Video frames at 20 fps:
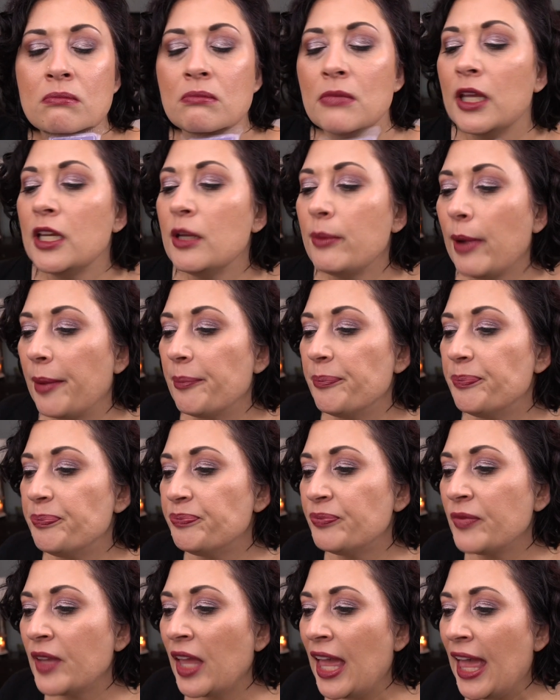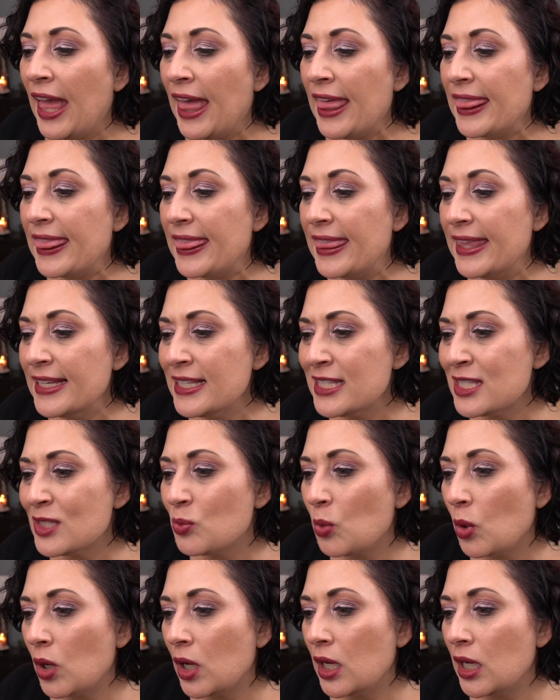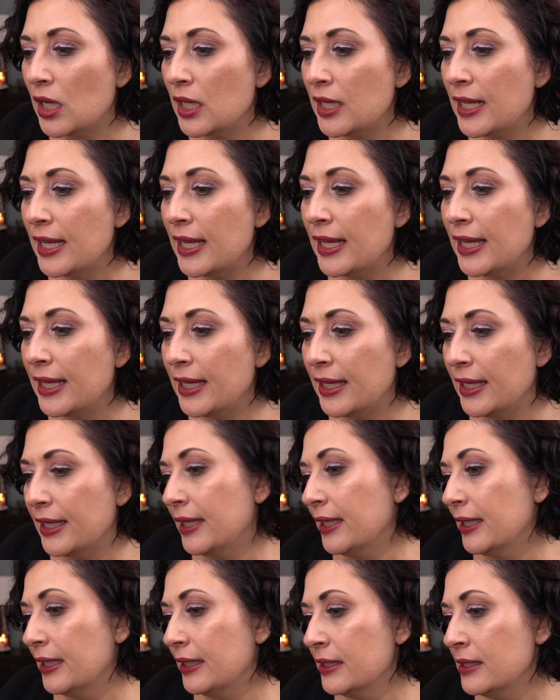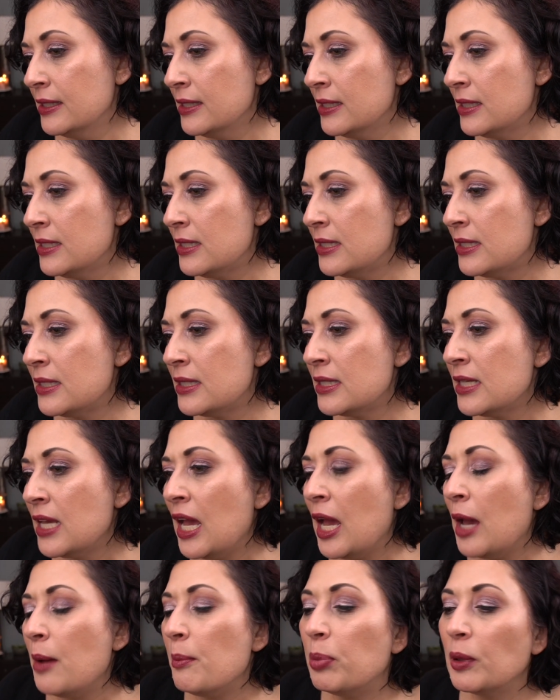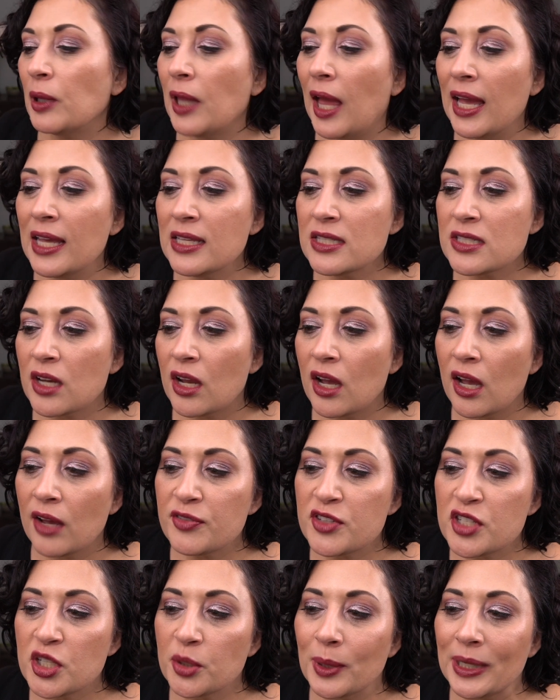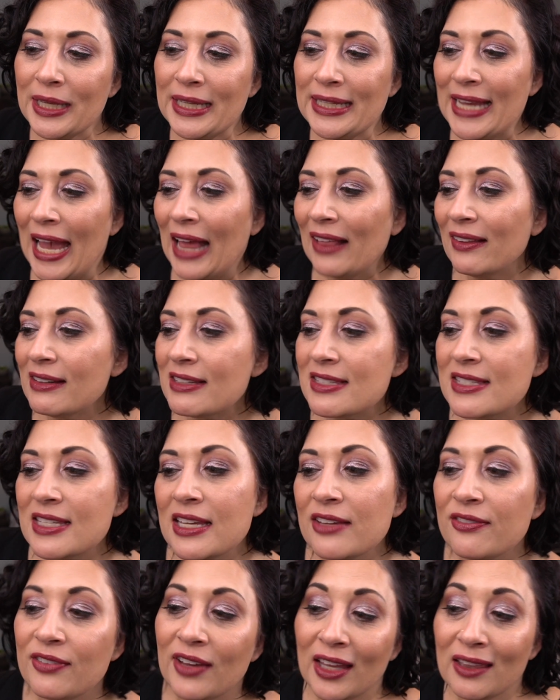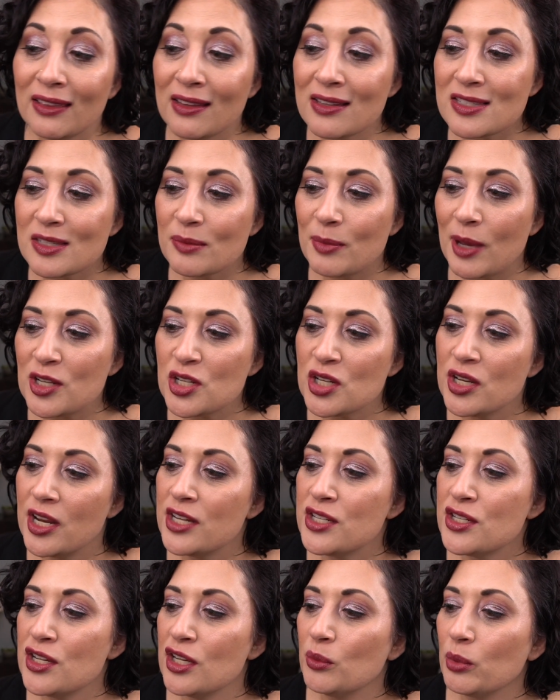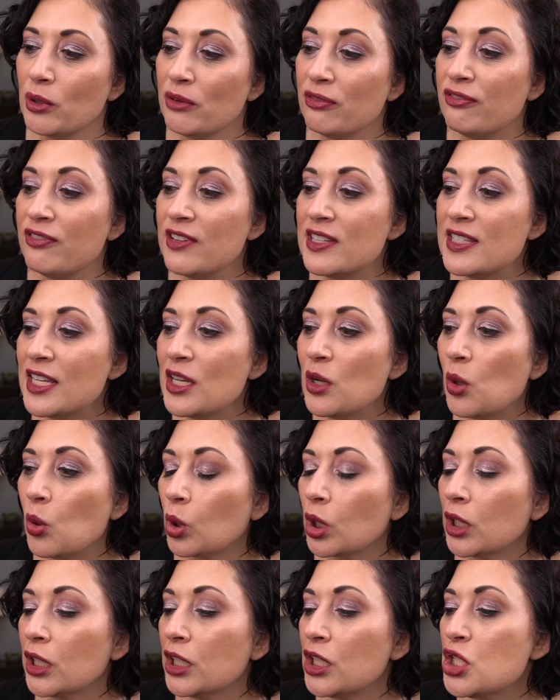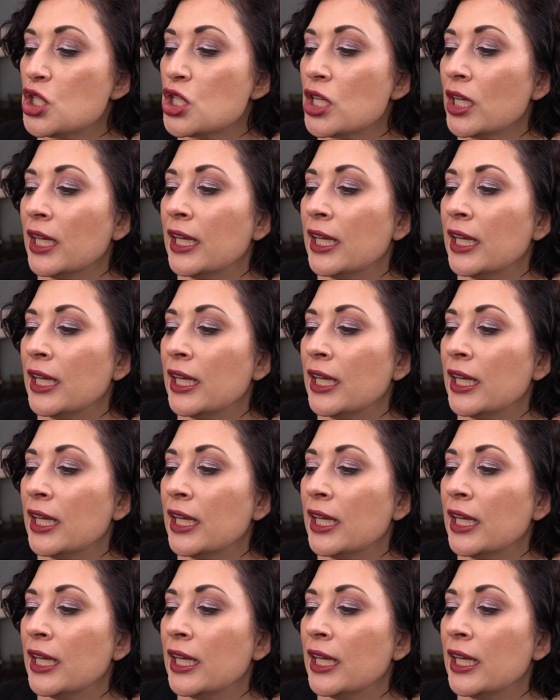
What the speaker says: Anyway, this one is blast off to a galaxy of endless imagination where fizzy orange